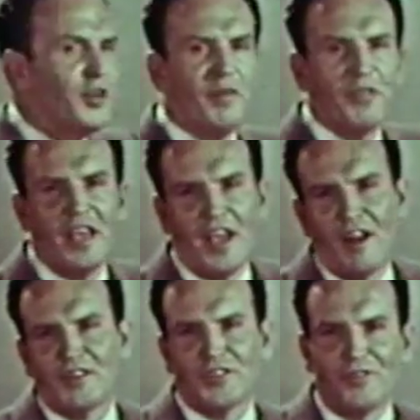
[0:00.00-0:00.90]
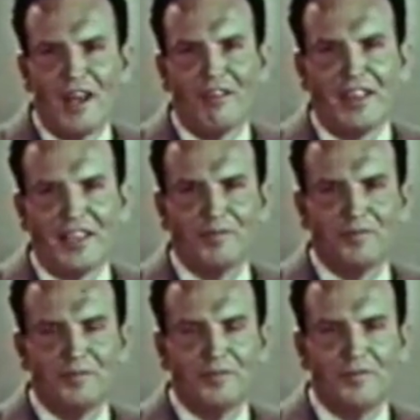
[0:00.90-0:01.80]
of the air surrounding him.
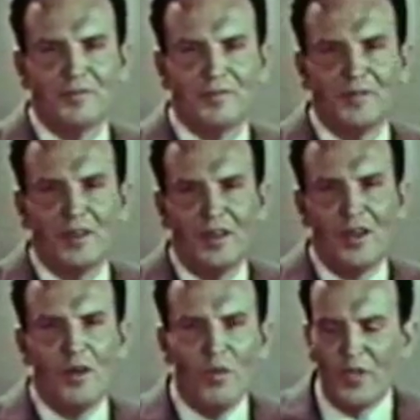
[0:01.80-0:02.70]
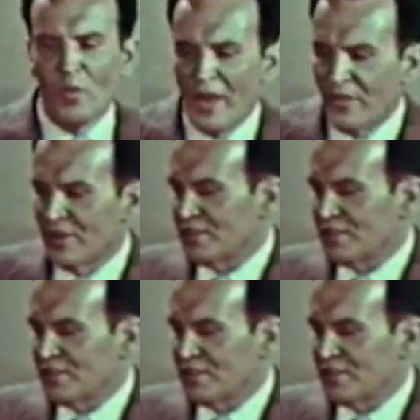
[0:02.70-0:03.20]
When the weather is